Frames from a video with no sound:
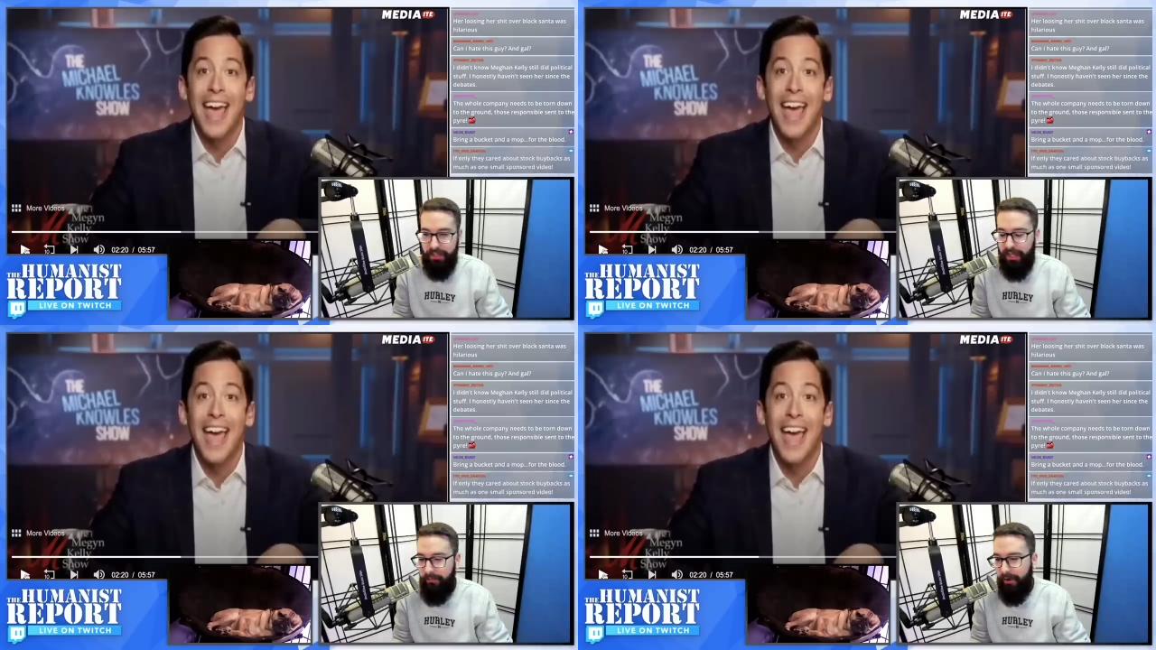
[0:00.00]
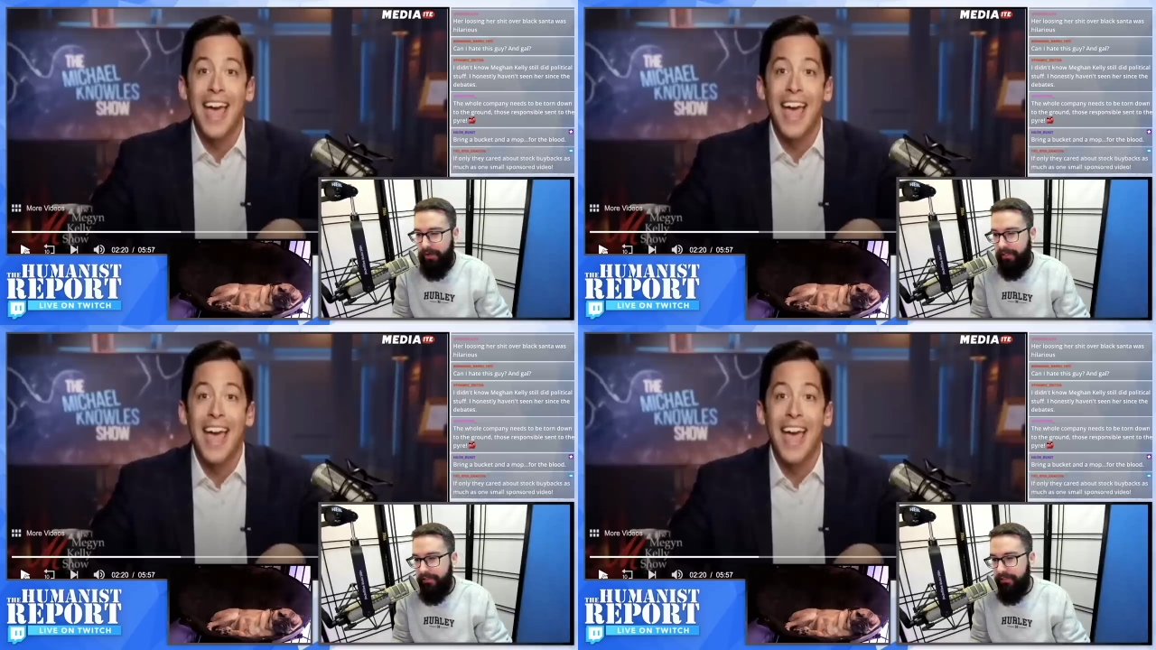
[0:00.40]

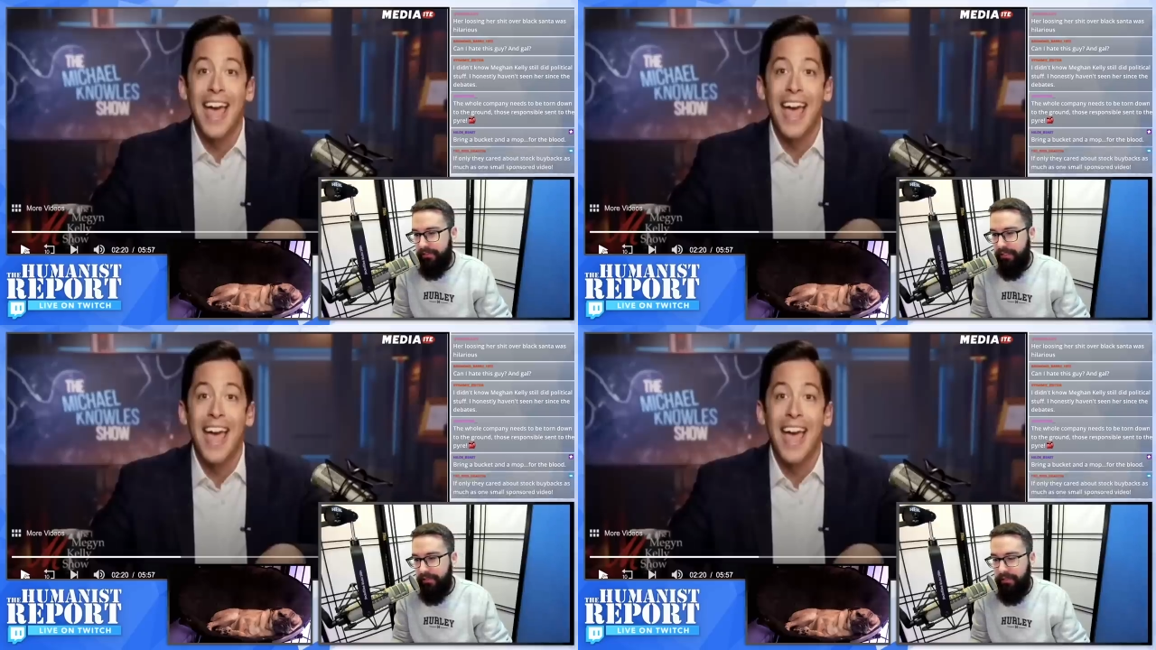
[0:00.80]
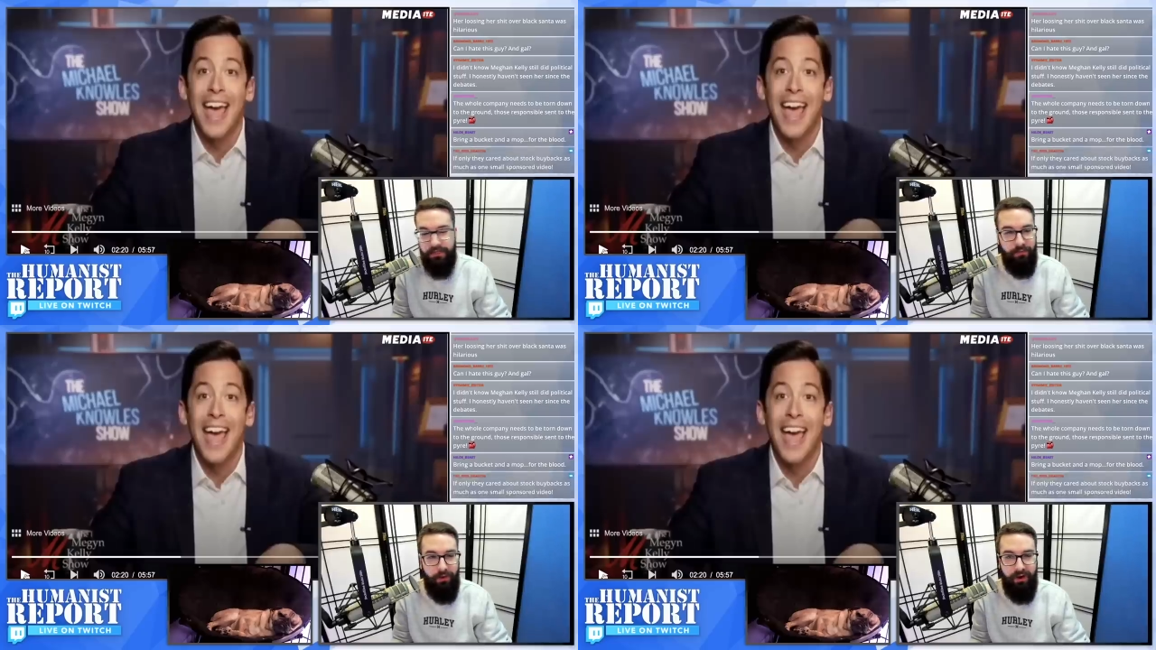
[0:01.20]
Speaker 1: Americans think that
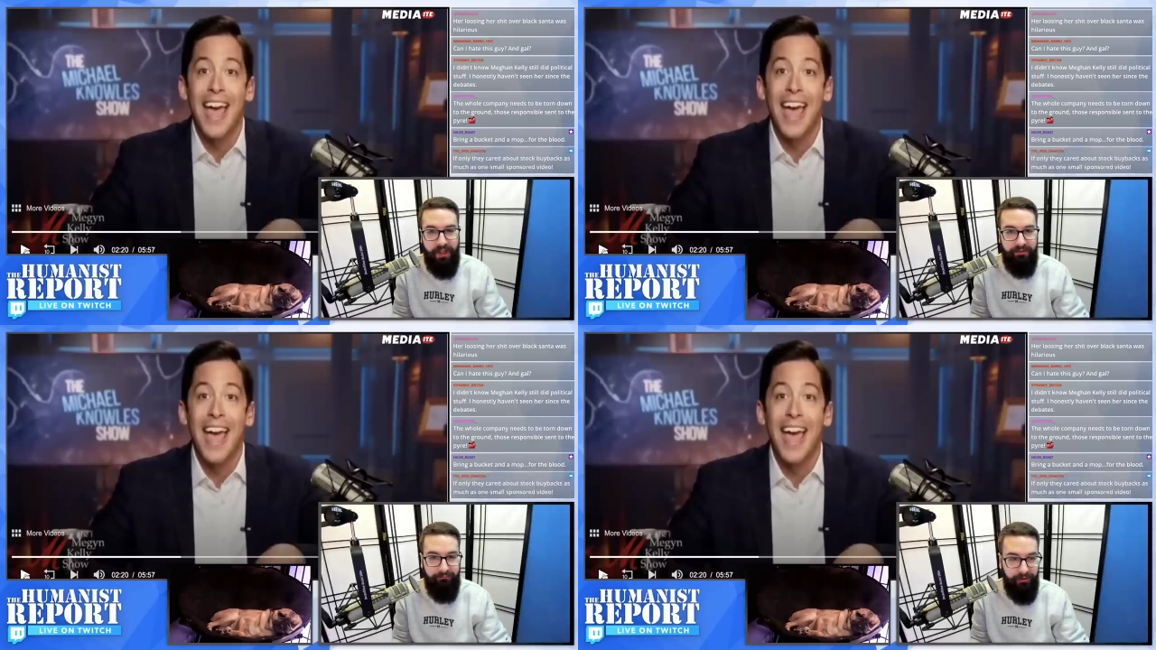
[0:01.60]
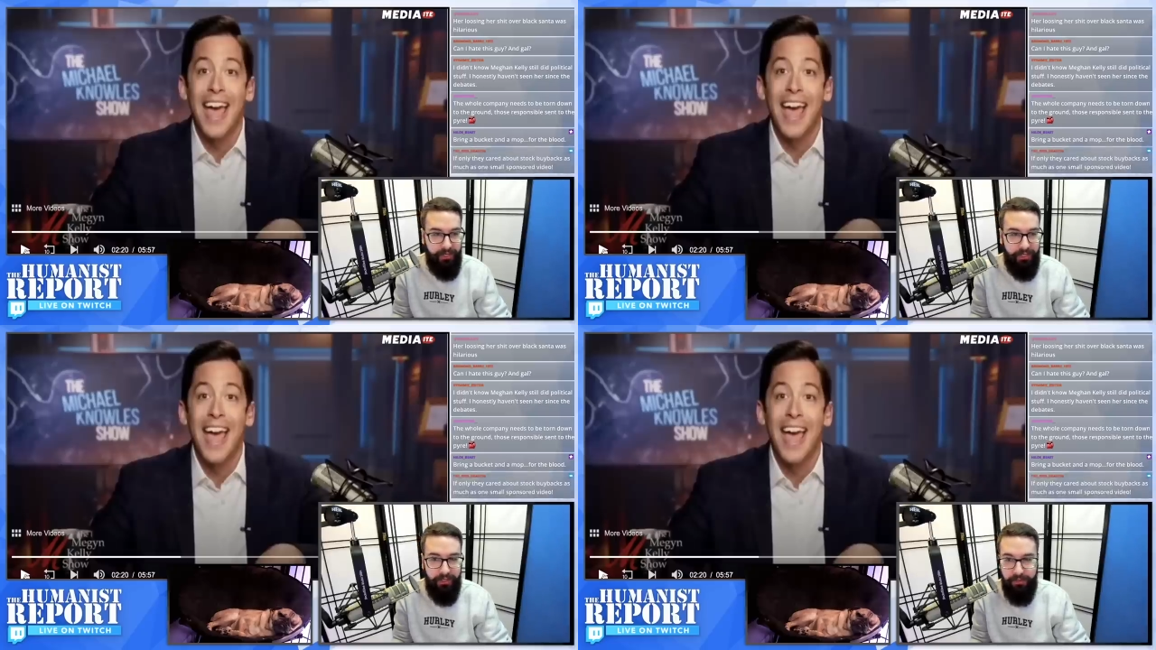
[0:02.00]
you are a
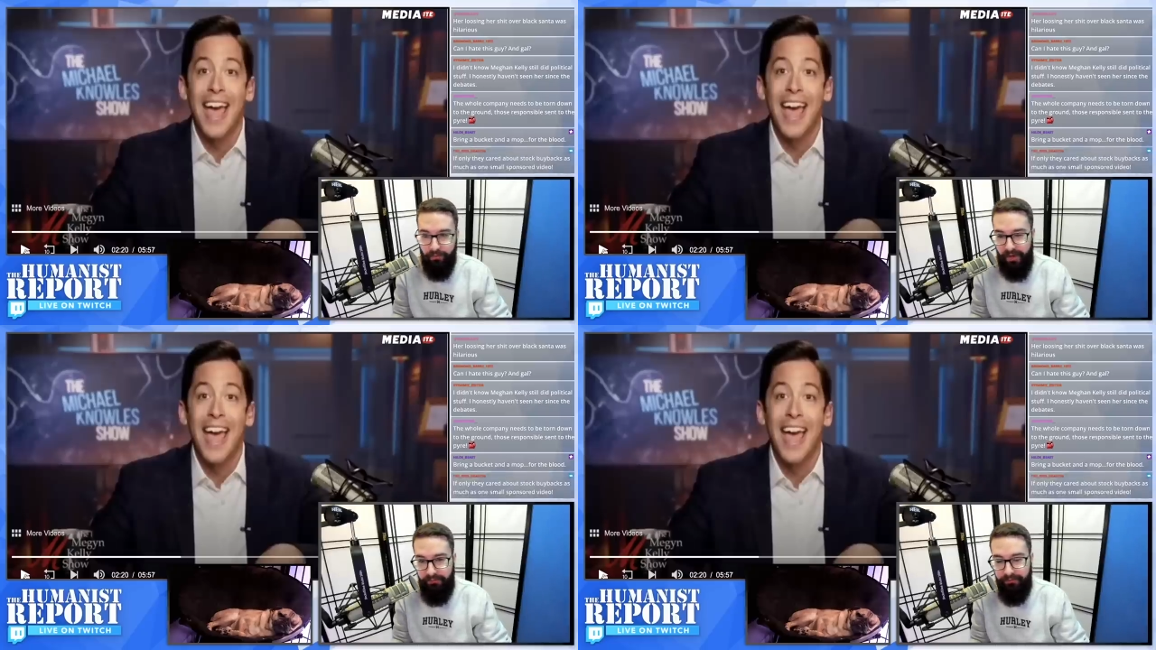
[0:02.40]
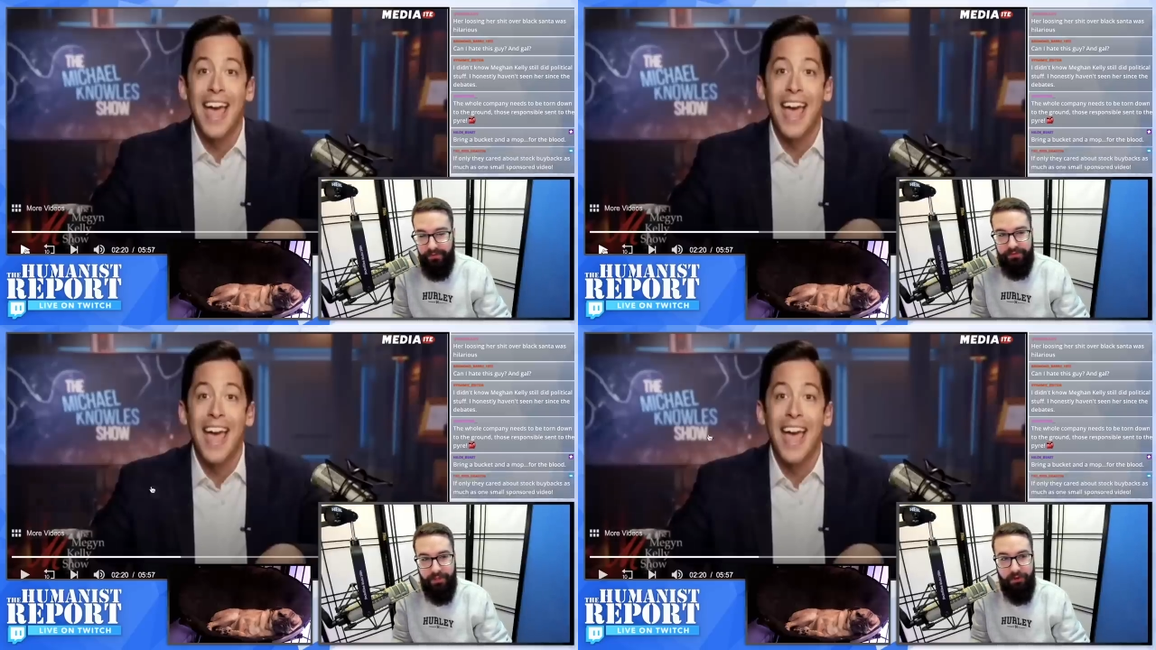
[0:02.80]
freak,
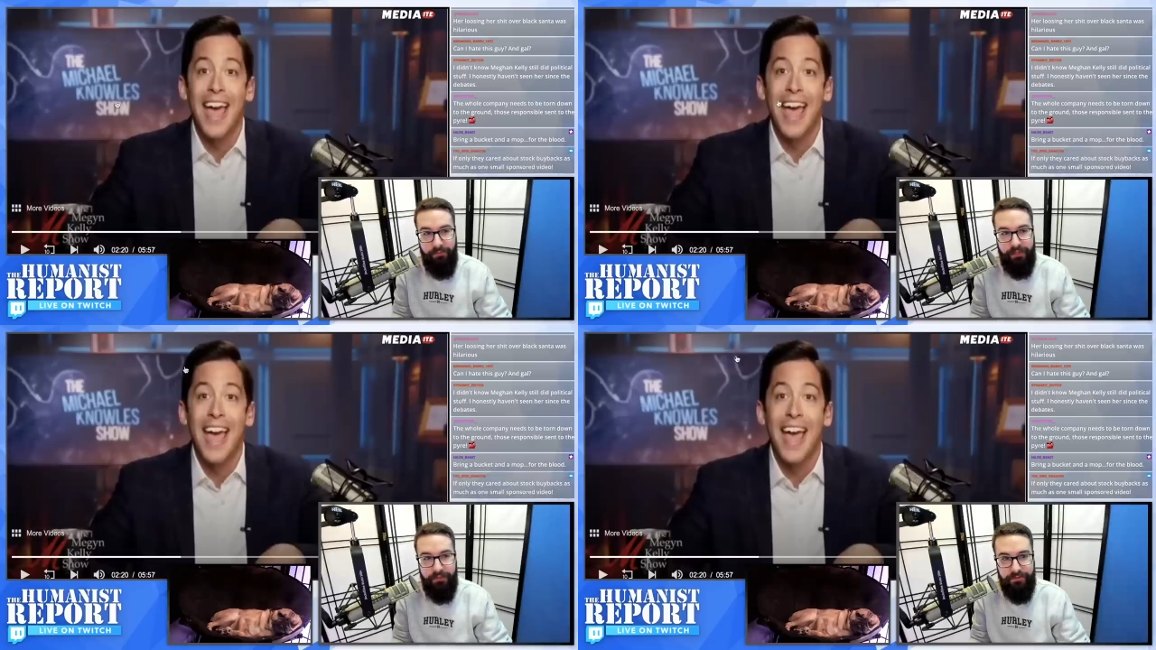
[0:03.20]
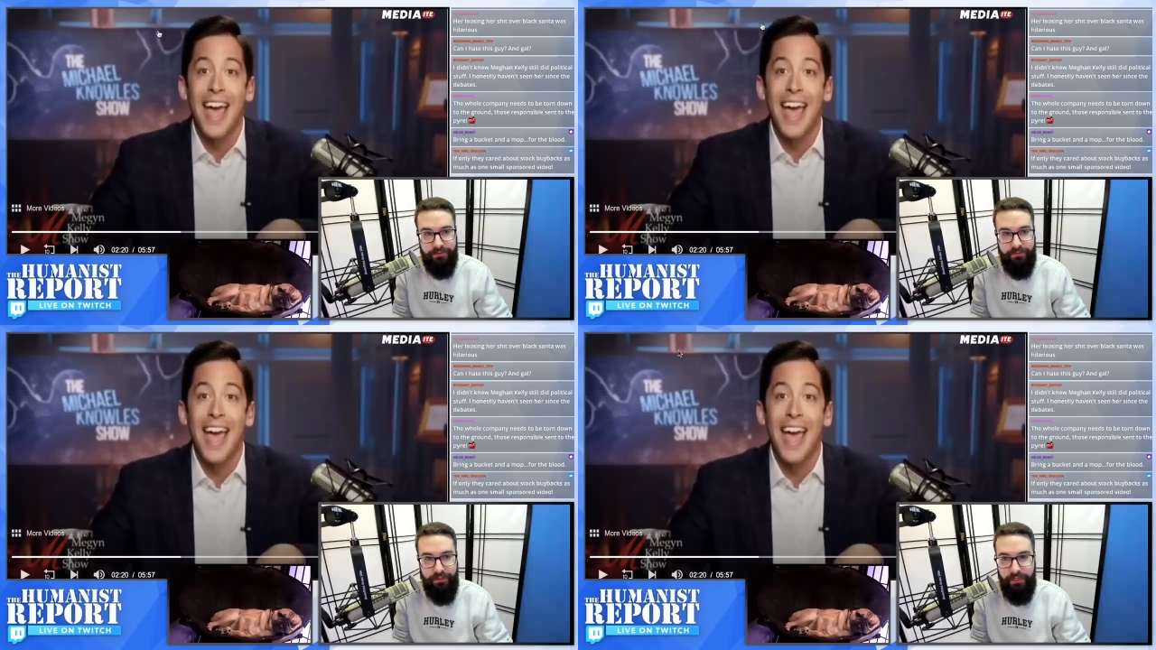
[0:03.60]
rightfully so,
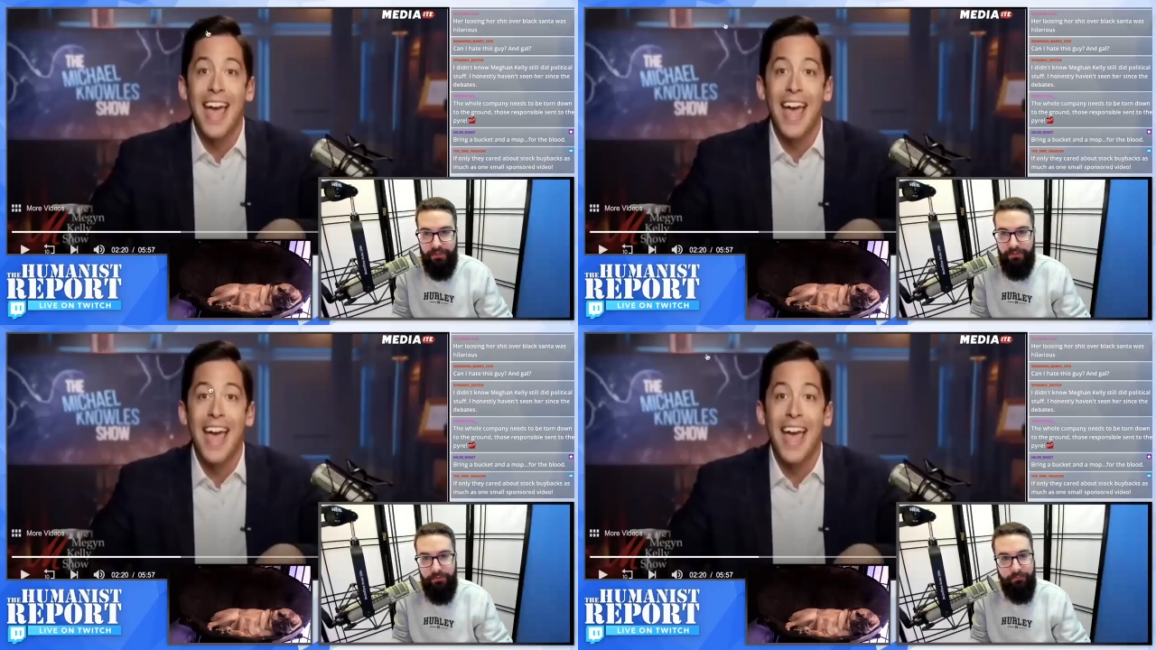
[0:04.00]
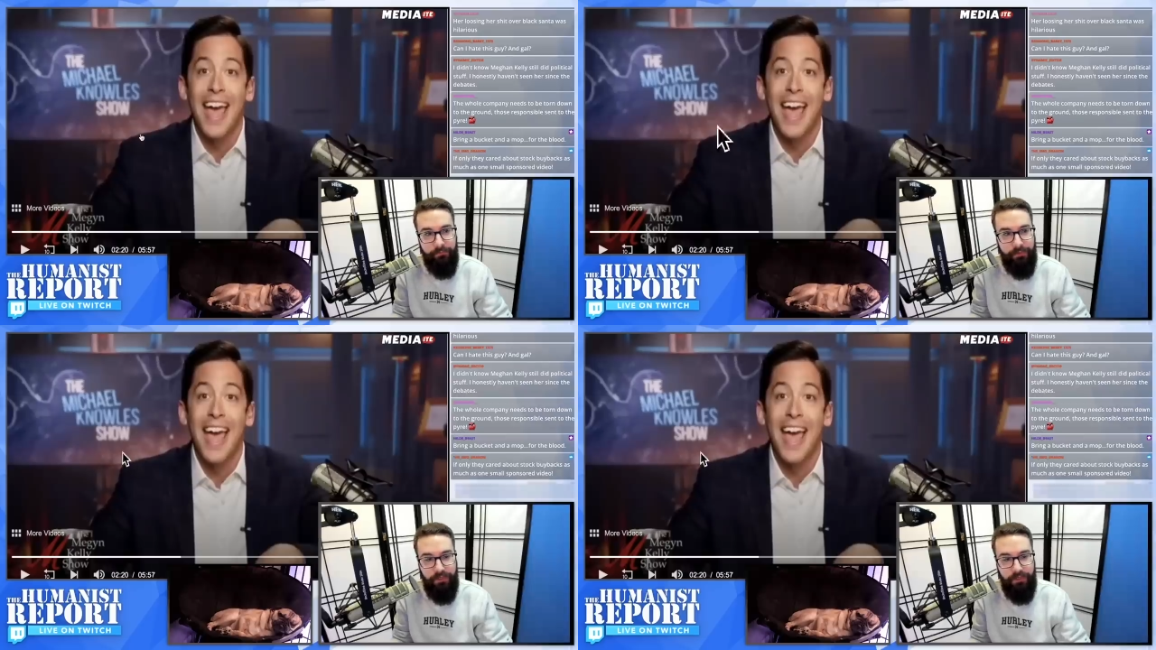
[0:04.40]
because look at you.